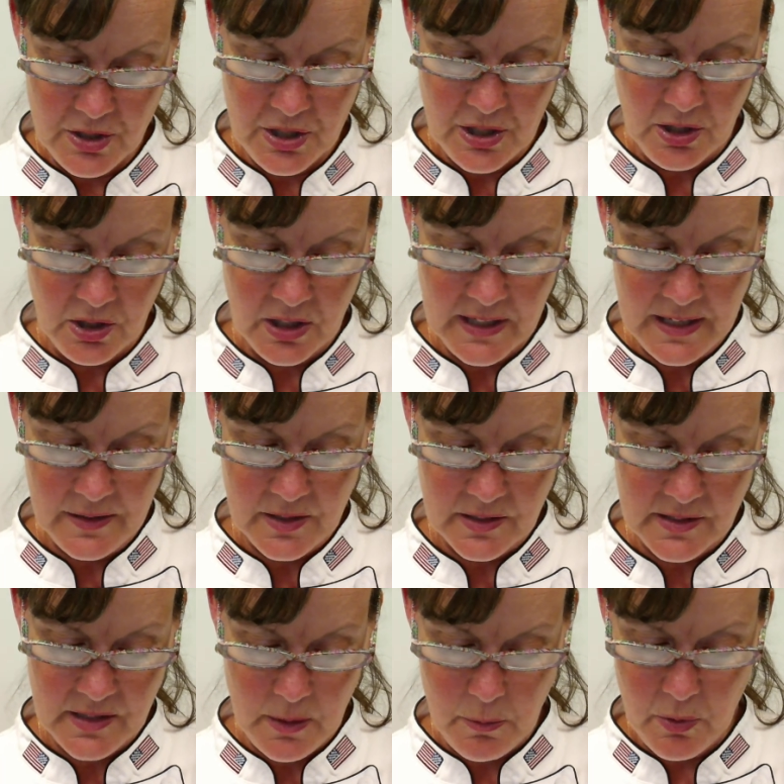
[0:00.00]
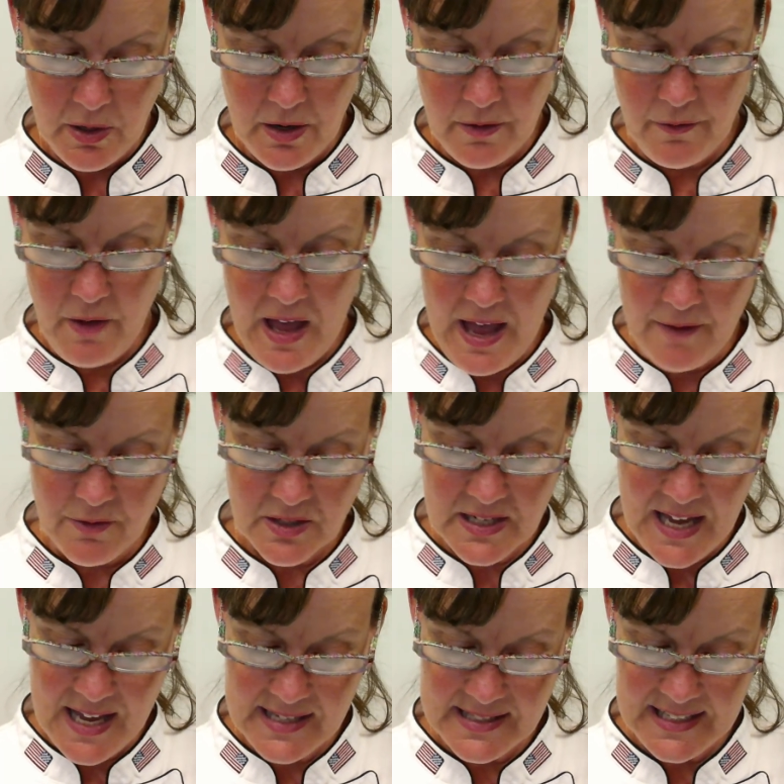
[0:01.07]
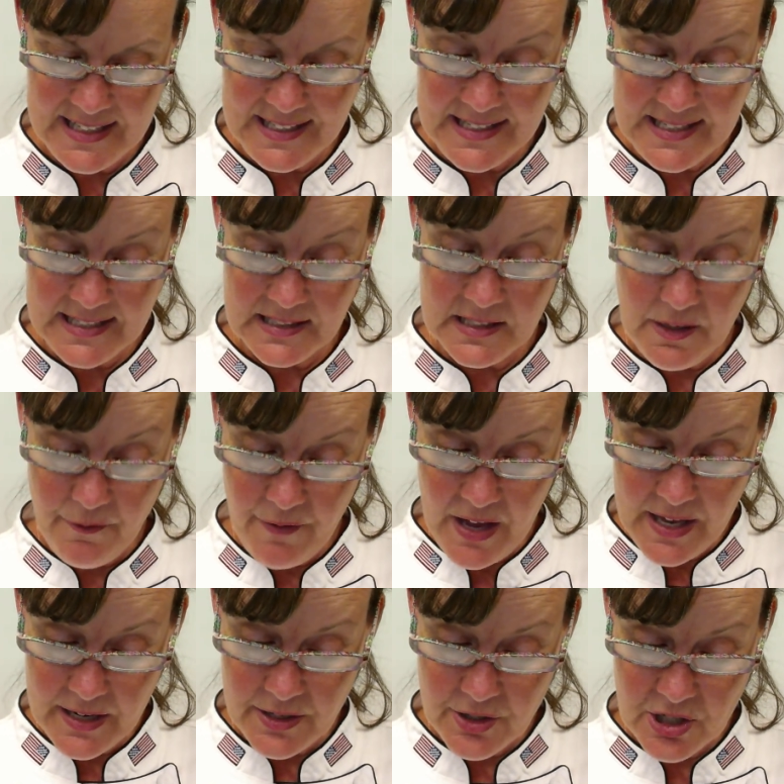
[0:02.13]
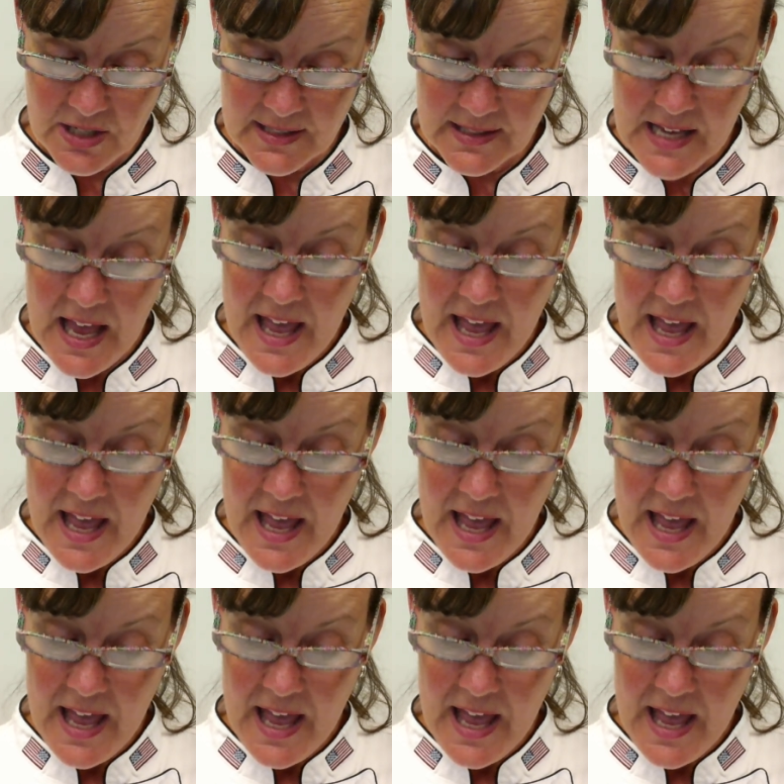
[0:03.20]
you to look at the summary of advertising disadvantages